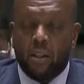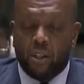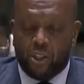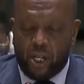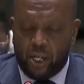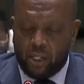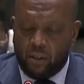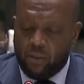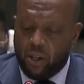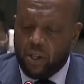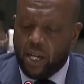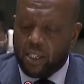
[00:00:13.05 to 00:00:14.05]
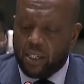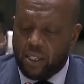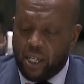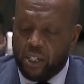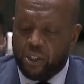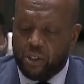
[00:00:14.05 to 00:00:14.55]
The Charter of the
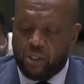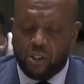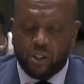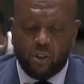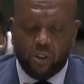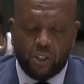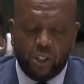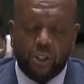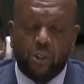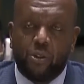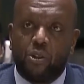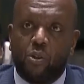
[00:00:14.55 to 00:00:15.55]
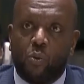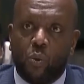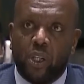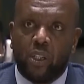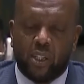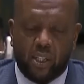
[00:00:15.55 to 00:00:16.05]
United Nations continues to
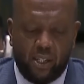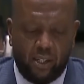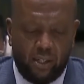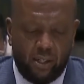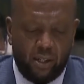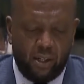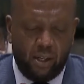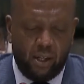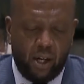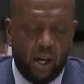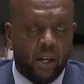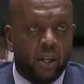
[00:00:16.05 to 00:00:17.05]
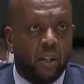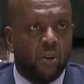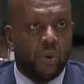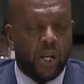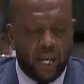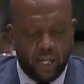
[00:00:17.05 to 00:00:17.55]
wilt under the
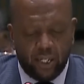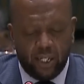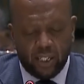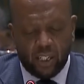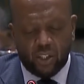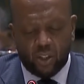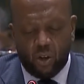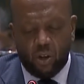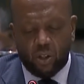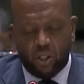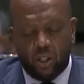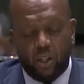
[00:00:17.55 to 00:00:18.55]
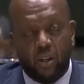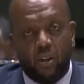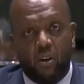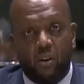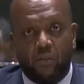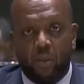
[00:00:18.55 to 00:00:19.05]
relentless assault
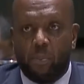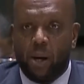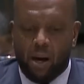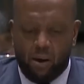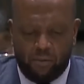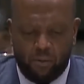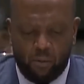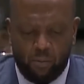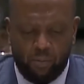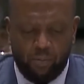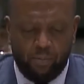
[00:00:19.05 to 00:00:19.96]
of the powerful.